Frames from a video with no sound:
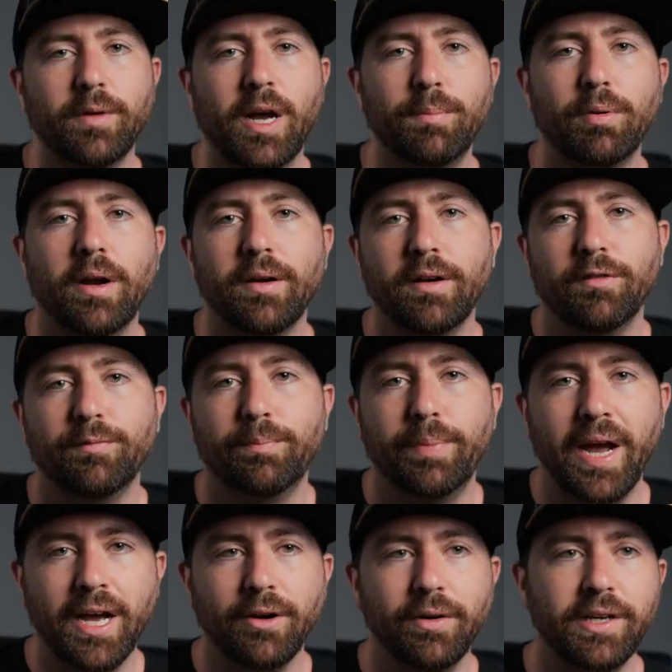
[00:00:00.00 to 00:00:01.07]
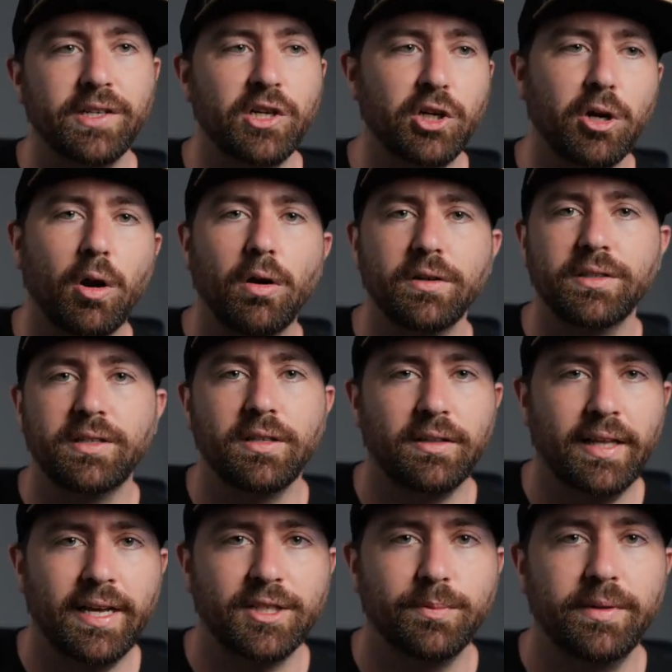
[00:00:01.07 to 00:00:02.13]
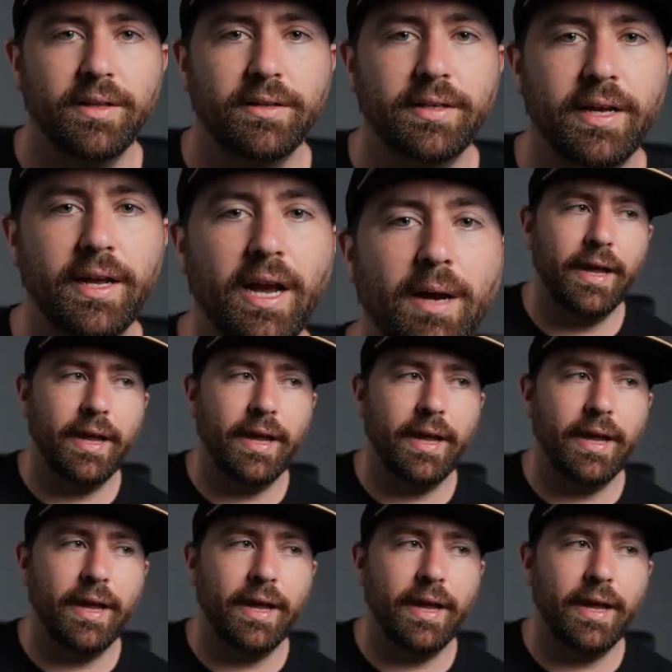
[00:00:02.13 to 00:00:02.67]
I brought enough batteries and cards to last me the day.